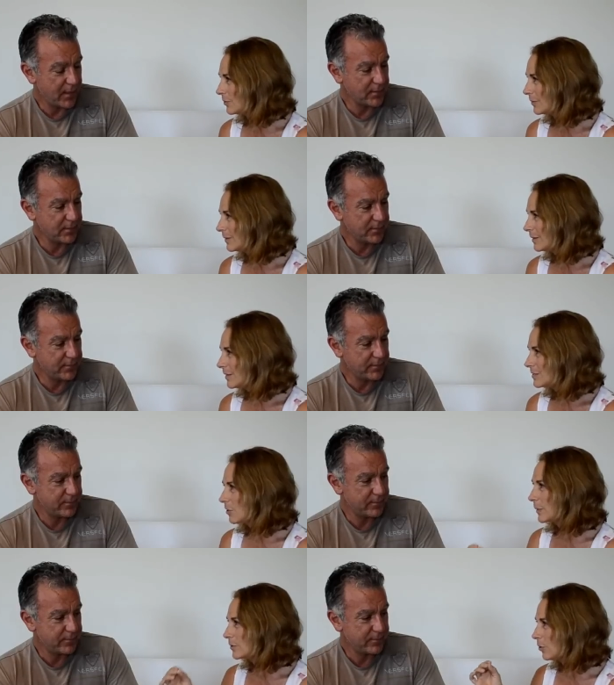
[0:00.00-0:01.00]
Speaker 1: Yes.
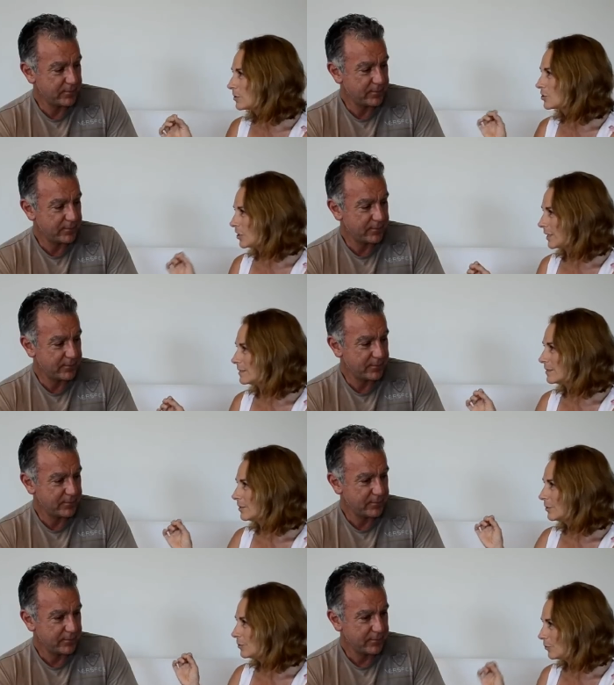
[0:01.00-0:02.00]
So we're not just
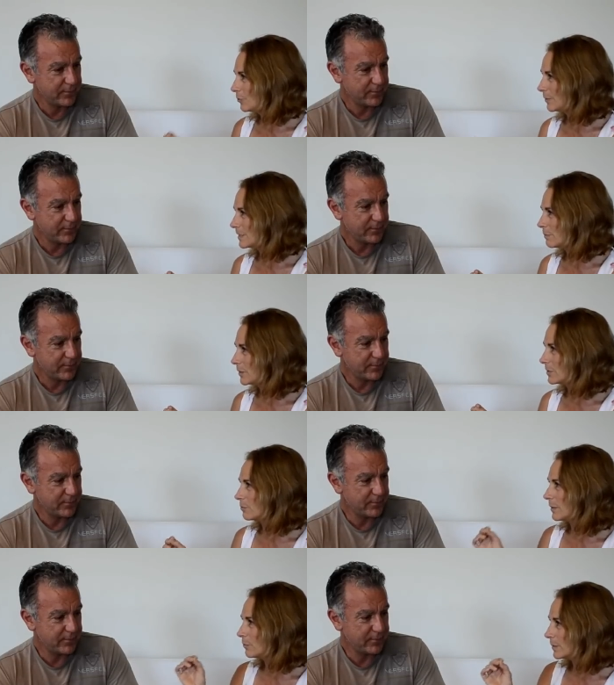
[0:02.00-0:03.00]
humans because
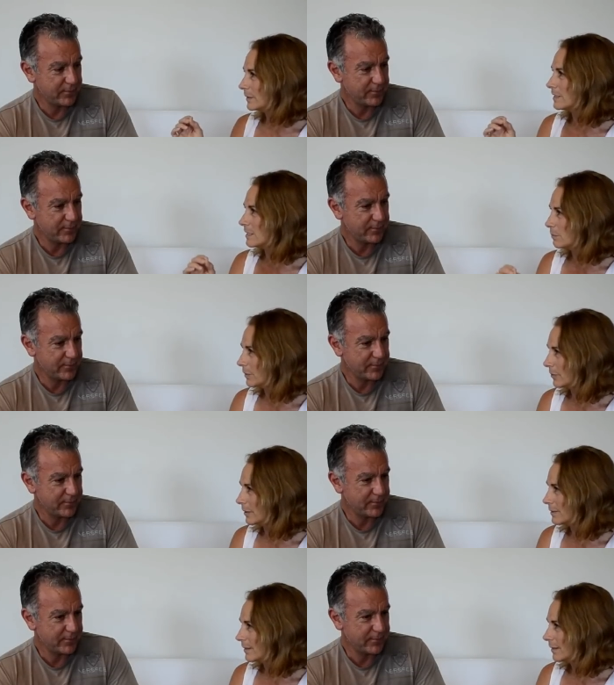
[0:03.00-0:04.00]
we're really
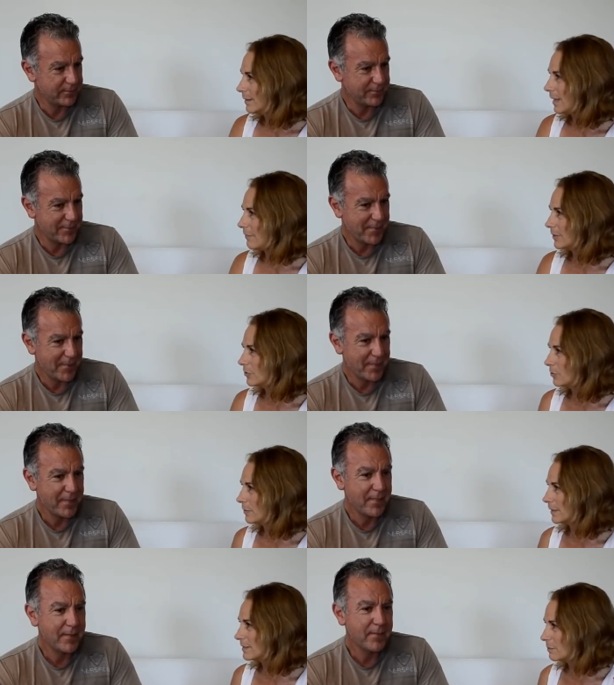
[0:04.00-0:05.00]
spirit having a
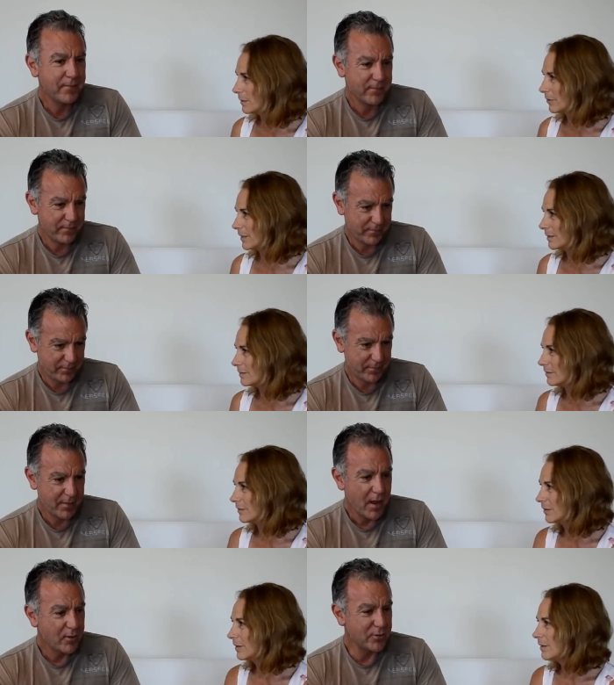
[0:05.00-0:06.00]
human experience.
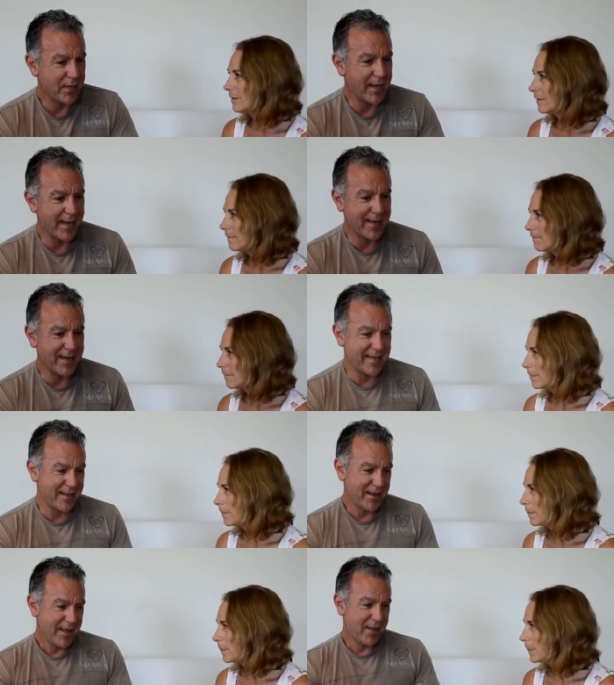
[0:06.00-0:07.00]
Speaker 2: Because
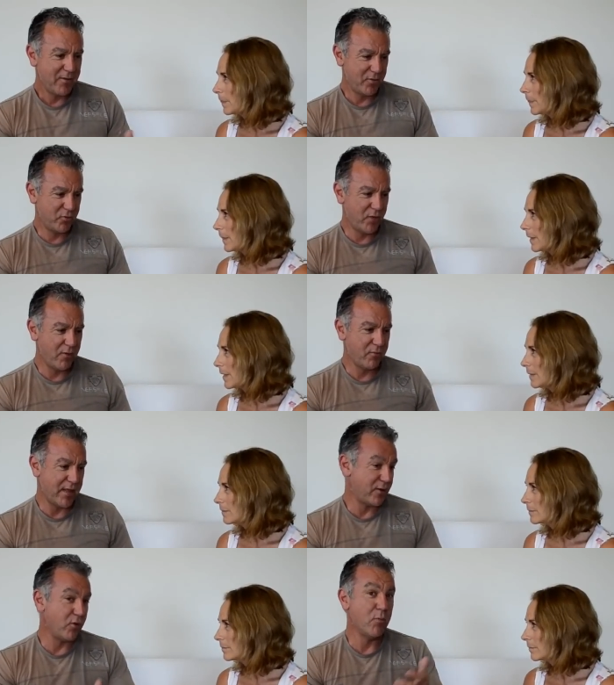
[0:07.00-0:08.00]
again, so
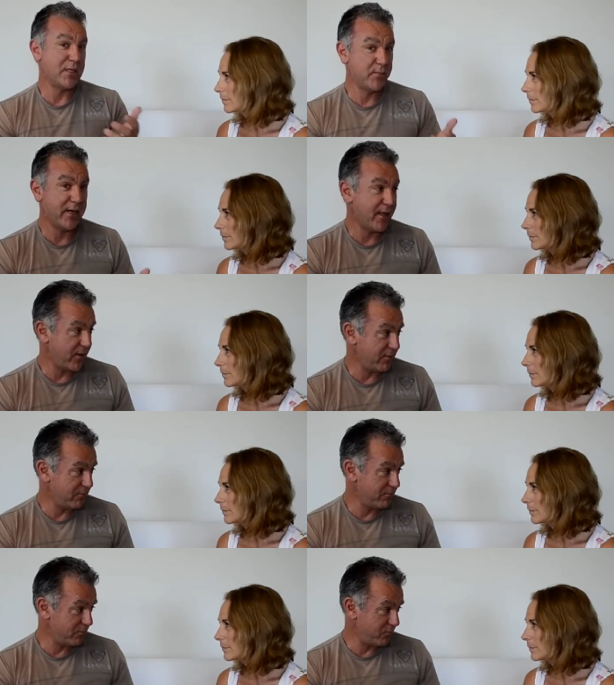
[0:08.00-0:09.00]
that could almost be another
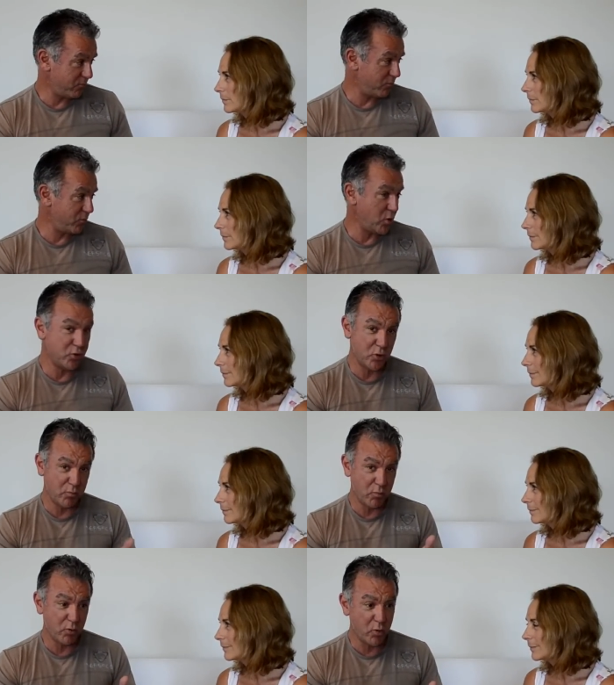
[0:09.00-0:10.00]

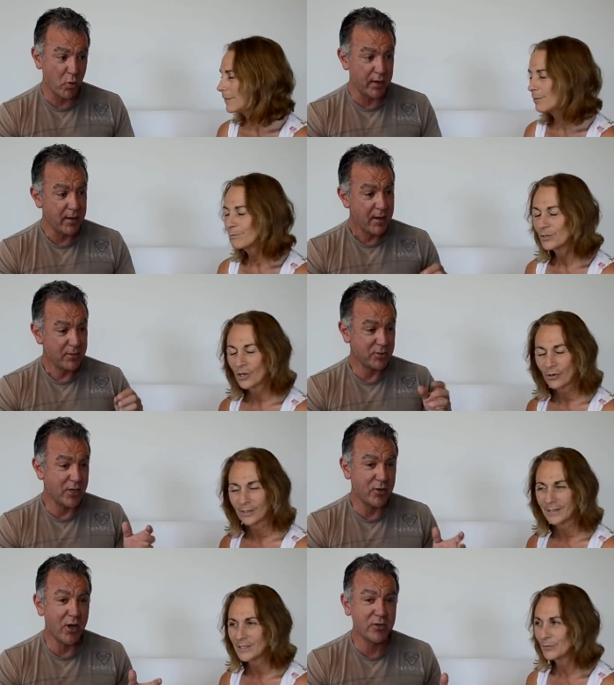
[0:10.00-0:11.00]
YouTube recording. Because
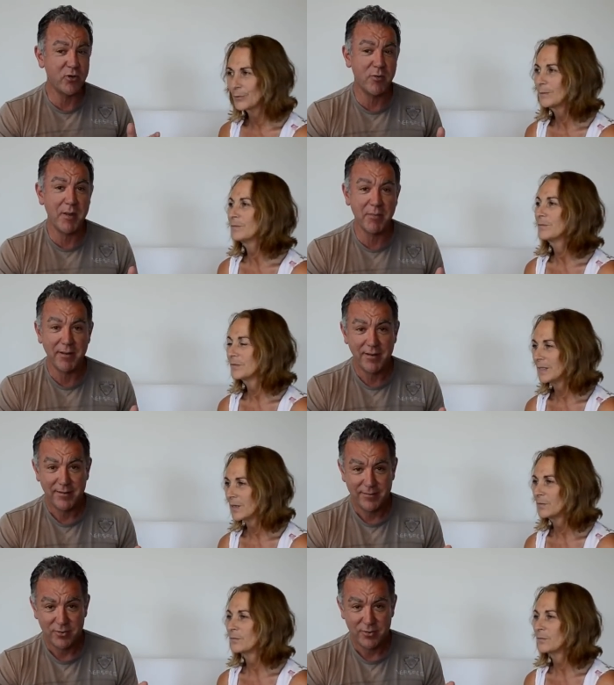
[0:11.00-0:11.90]
totally I do, I do remember yeah.